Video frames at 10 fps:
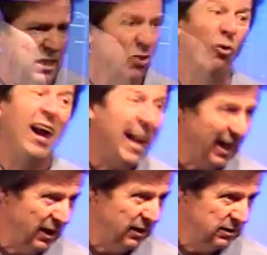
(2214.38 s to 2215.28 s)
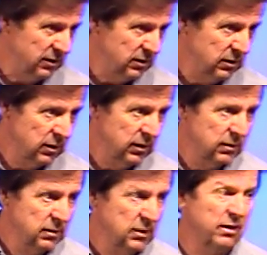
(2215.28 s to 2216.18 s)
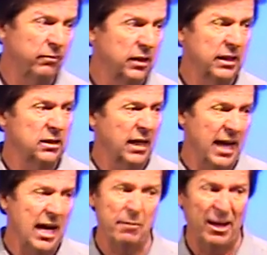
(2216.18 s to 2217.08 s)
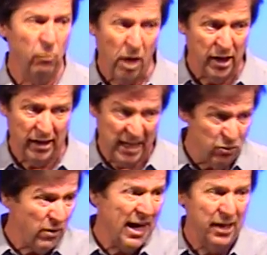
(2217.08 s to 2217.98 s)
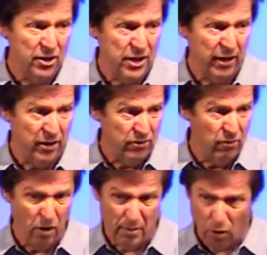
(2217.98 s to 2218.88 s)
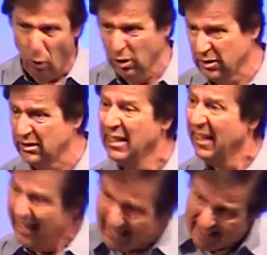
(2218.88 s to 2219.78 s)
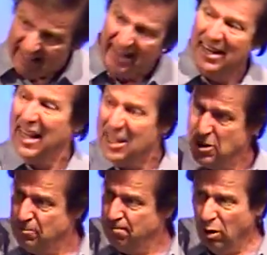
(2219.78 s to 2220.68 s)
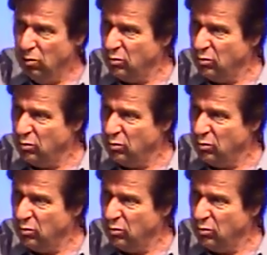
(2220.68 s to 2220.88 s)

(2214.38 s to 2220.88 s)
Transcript: in the rain. Different is, Ahab ain't running. He's riding in chariots drawn by horses. Elijah blows